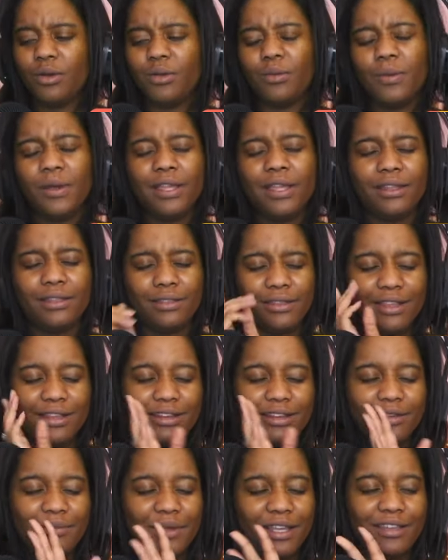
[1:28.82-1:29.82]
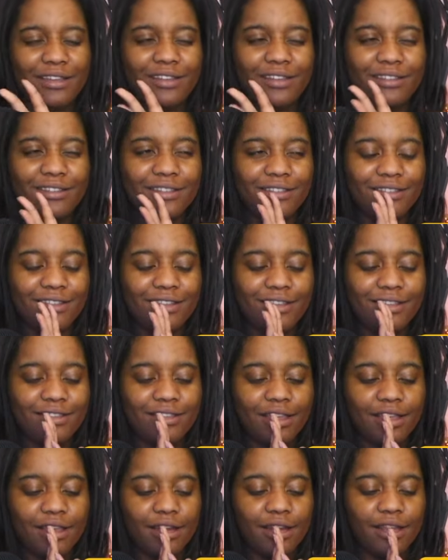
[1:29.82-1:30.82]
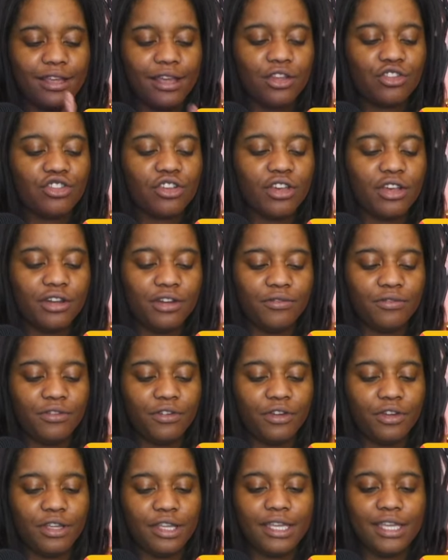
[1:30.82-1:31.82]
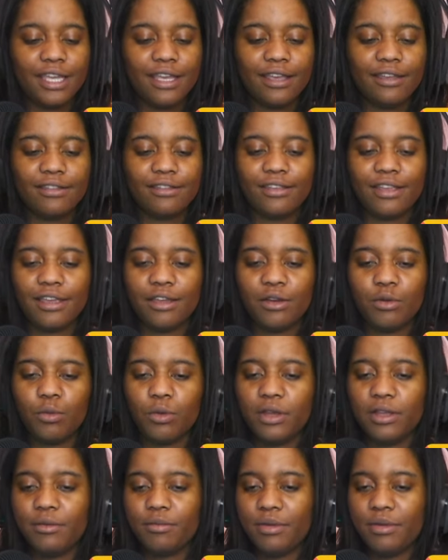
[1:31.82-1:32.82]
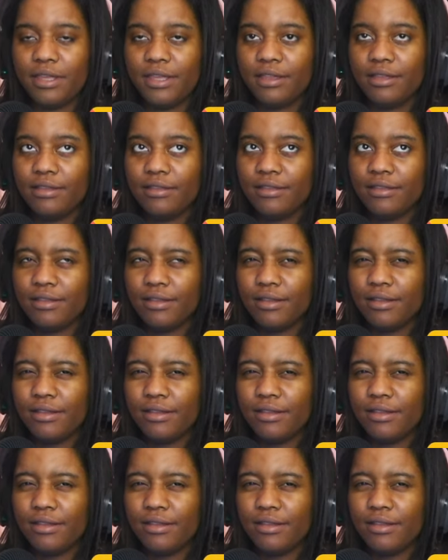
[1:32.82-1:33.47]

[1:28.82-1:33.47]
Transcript: Wait, that didn't make any sense. He said he got shot in the foot. He can't stand where he pees.